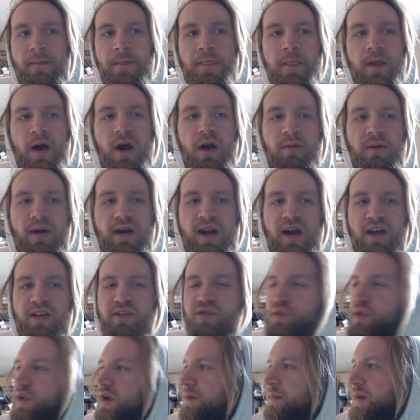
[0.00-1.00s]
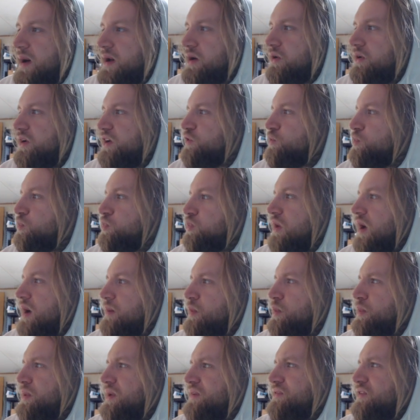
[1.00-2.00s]
Red Eyes Flare Metal is
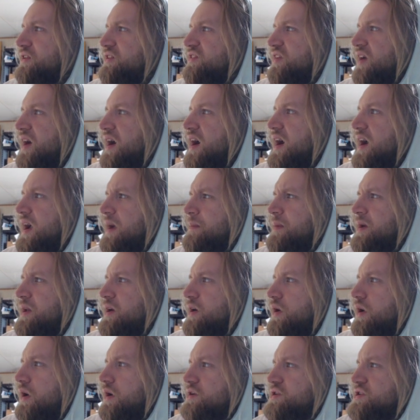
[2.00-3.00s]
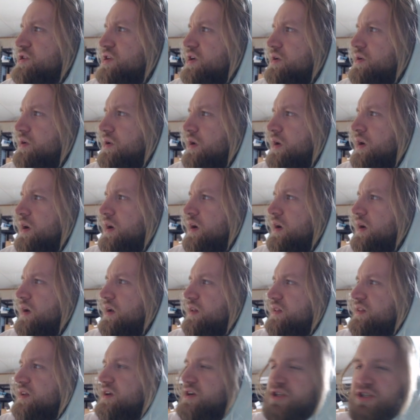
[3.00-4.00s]
probably for time, and also
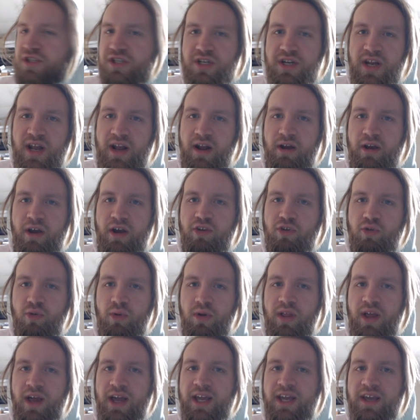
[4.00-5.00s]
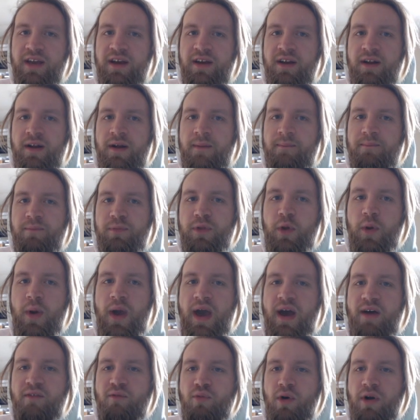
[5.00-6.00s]
there's scenarios where like you
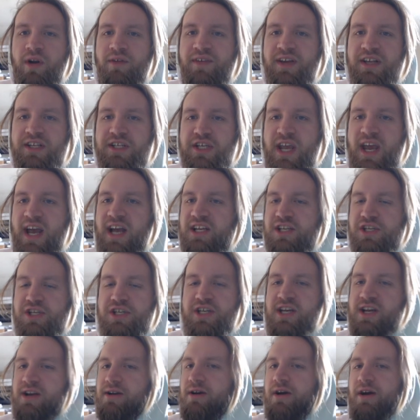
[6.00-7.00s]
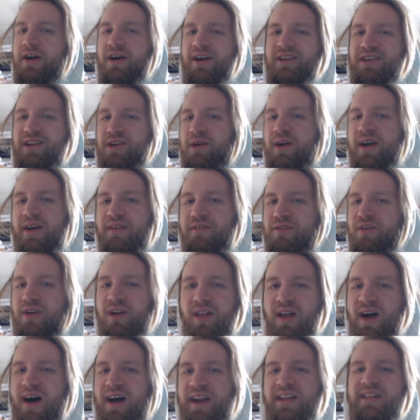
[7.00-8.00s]
have one of each Kashtira and you hit for a
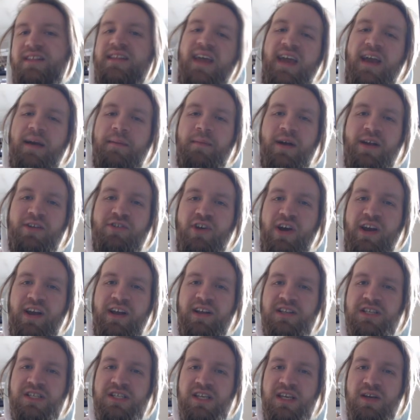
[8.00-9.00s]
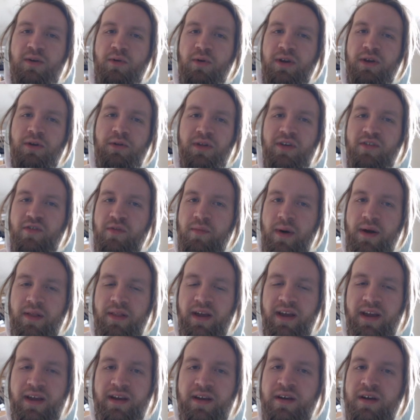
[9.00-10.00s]
lot of damage. I could see where you leave them on
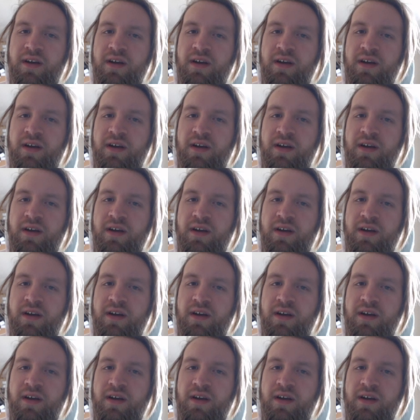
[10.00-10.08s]
like